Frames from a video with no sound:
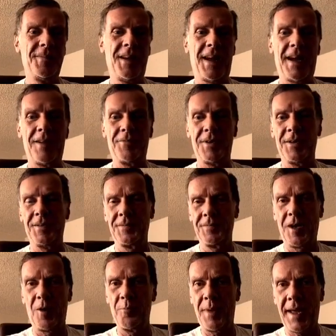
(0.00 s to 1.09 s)
I have
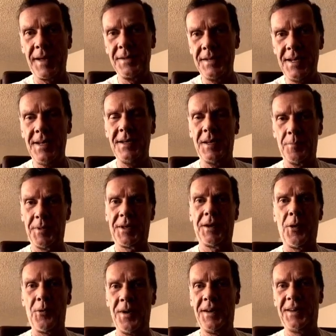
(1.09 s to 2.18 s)
a bad knee and I'm going to
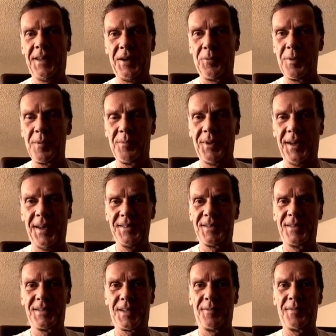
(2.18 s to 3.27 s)
go and get it replaced.
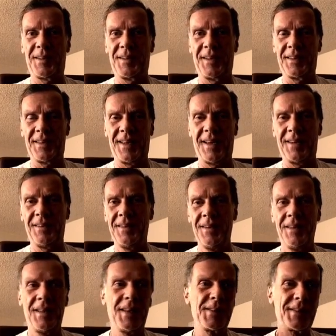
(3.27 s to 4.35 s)
It's something like that.
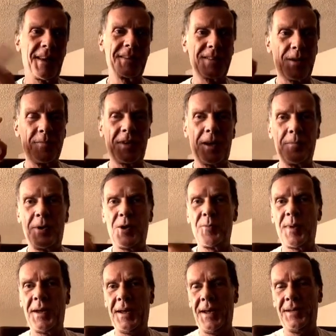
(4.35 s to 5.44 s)
It's like something up here in
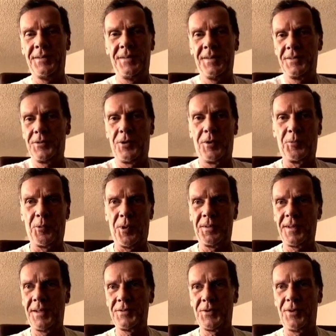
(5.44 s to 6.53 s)
my head that's going wrong.
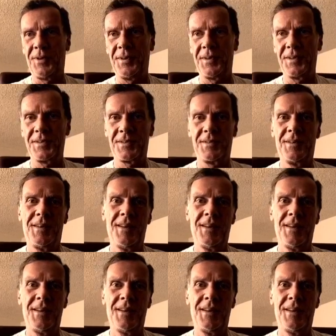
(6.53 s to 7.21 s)
That's all it is.